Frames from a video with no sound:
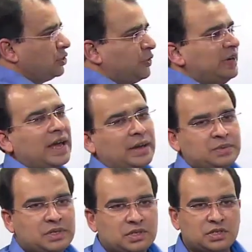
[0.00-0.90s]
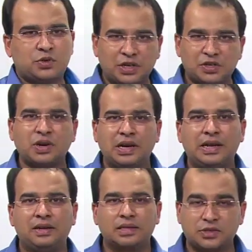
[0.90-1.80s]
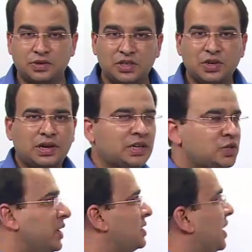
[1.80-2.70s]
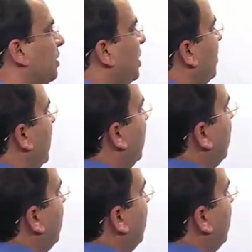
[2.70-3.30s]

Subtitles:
three types. Structurally, joints can be divided